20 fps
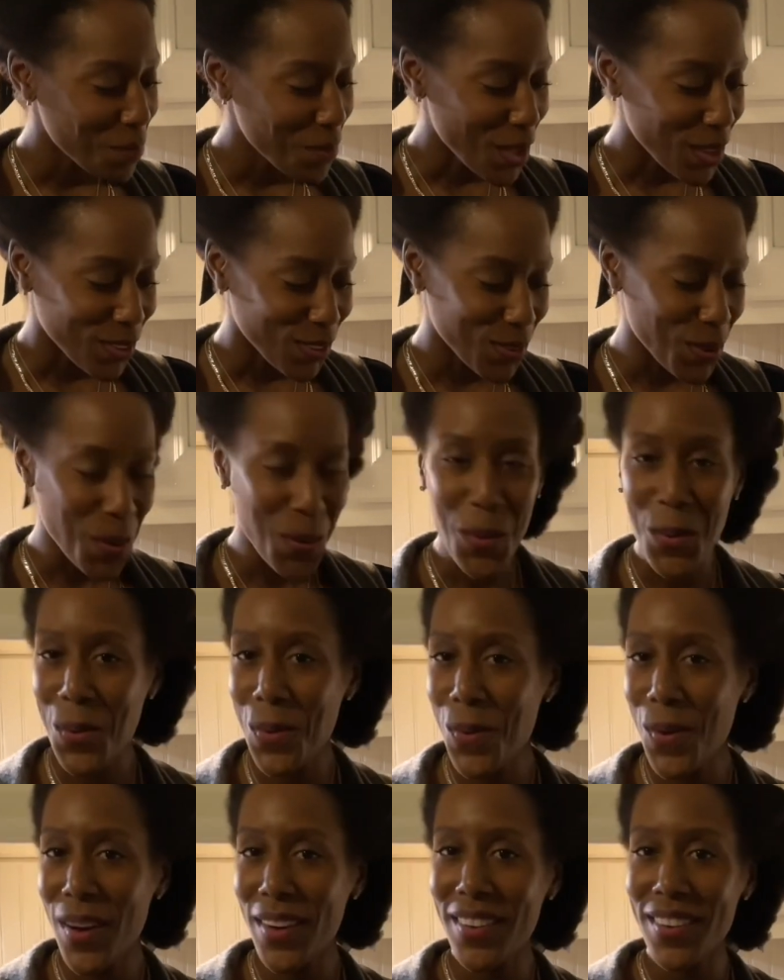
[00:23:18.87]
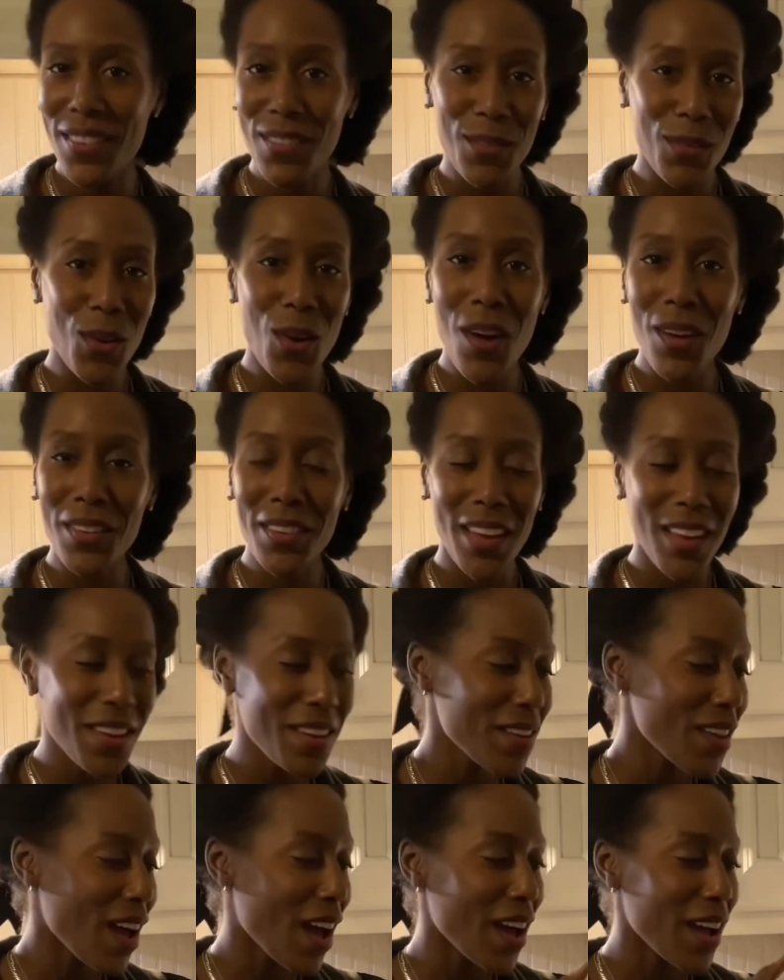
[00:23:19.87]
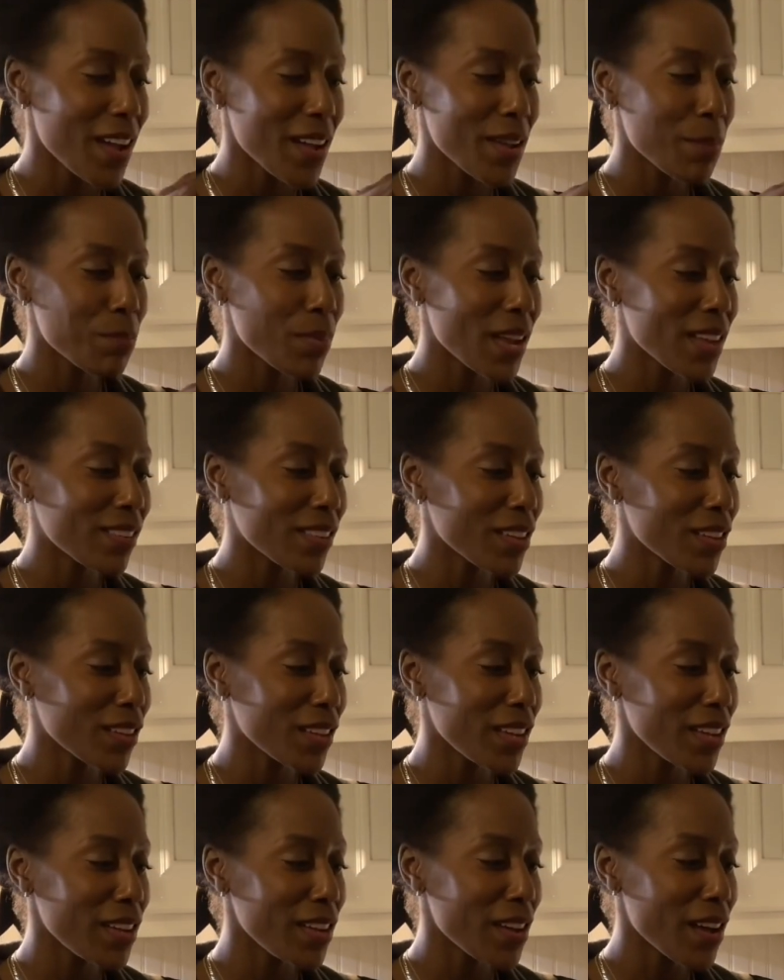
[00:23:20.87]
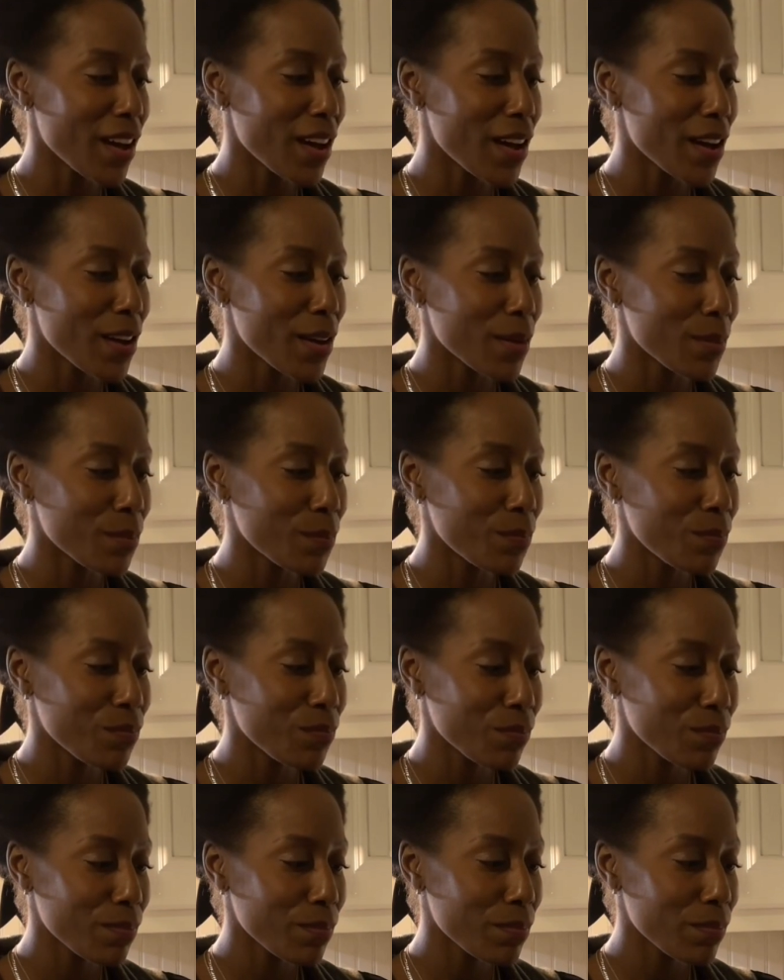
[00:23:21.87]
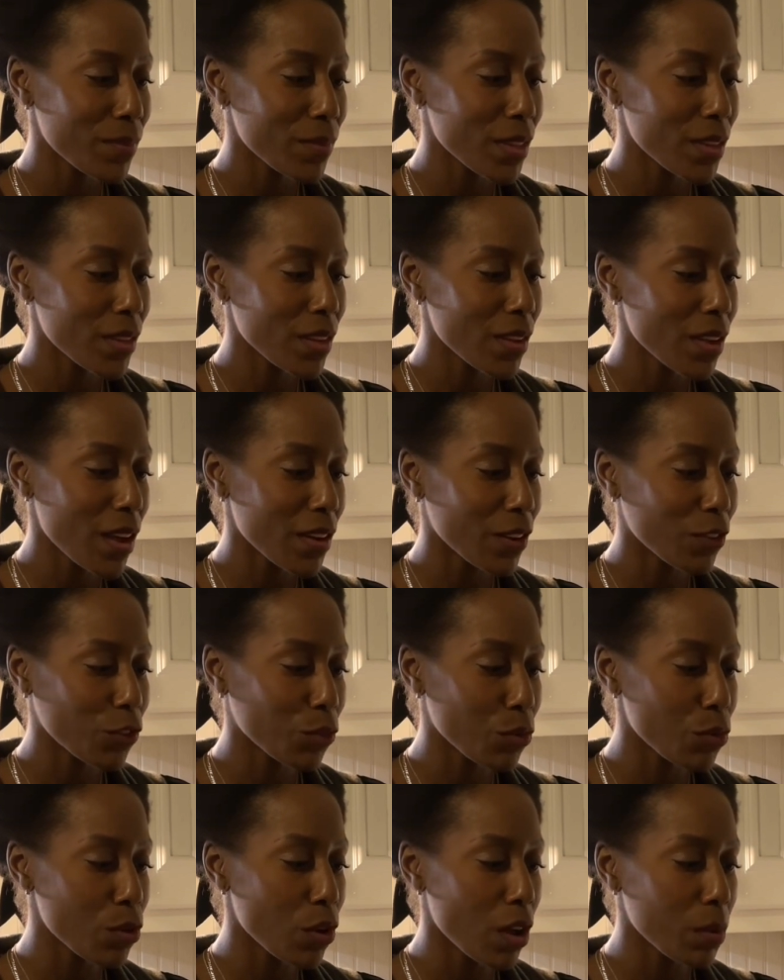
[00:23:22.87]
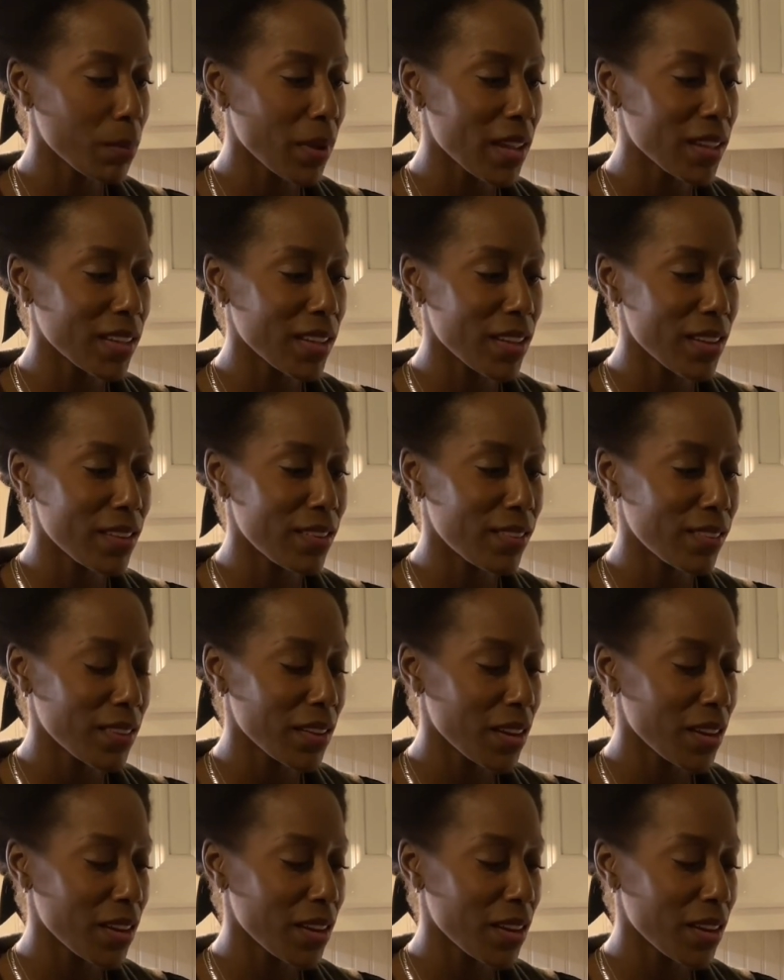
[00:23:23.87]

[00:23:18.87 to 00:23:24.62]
So we're all done. I basically kind of screwed on my lids,